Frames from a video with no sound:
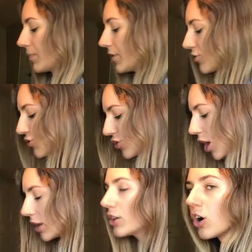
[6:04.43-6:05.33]
This
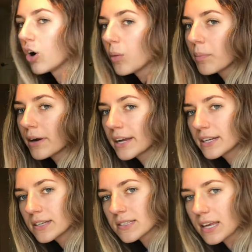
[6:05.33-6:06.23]
John Galt
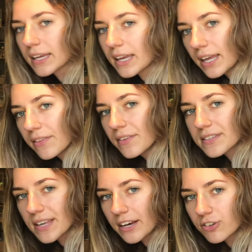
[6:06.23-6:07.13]
brand is like in the
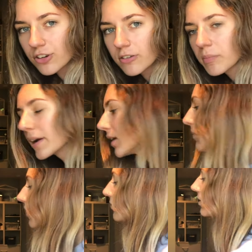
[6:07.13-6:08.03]
section of Brandy
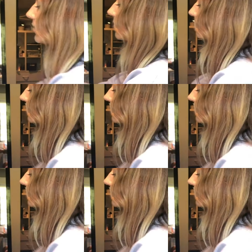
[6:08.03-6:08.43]
Melville,